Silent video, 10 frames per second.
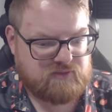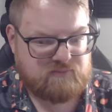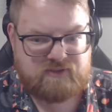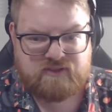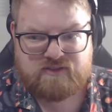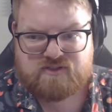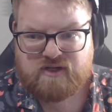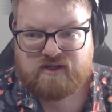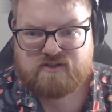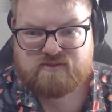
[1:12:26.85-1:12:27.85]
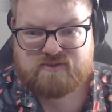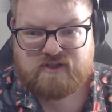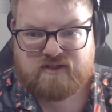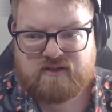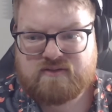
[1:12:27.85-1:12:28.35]
Let me change some
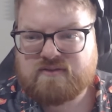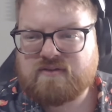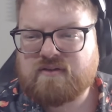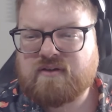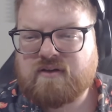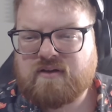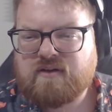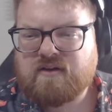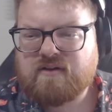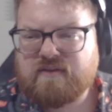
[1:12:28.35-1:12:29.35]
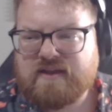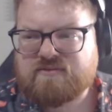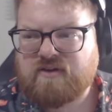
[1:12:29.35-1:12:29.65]
settings. Oh, that's right.